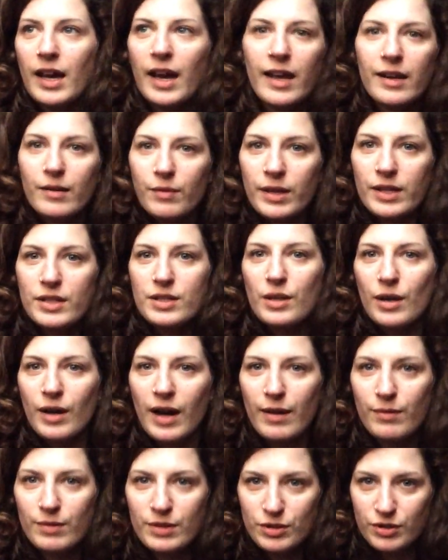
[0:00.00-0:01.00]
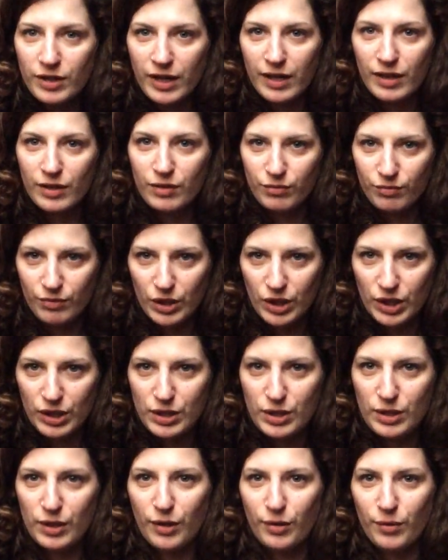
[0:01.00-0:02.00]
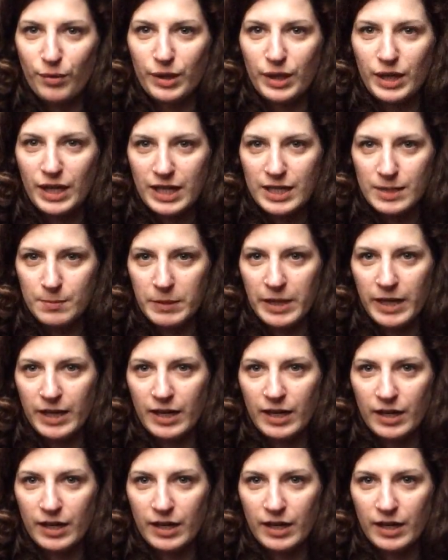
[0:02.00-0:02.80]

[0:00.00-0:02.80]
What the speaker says: Anyway, so I was trying to really slowly explain